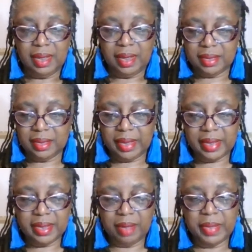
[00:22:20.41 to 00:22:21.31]
Until they
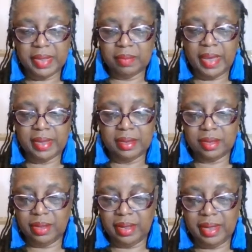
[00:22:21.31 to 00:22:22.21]
tell me it's
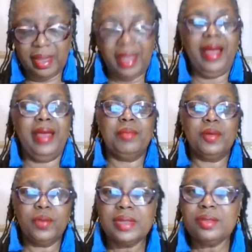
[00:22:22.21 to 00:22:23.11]
mandatory, I am
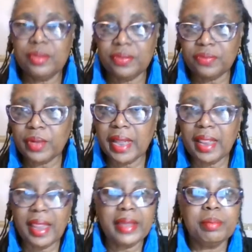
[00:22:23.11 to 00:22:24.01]
going to avoid it
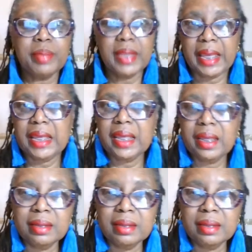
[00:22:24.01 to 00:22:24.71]
like the plague.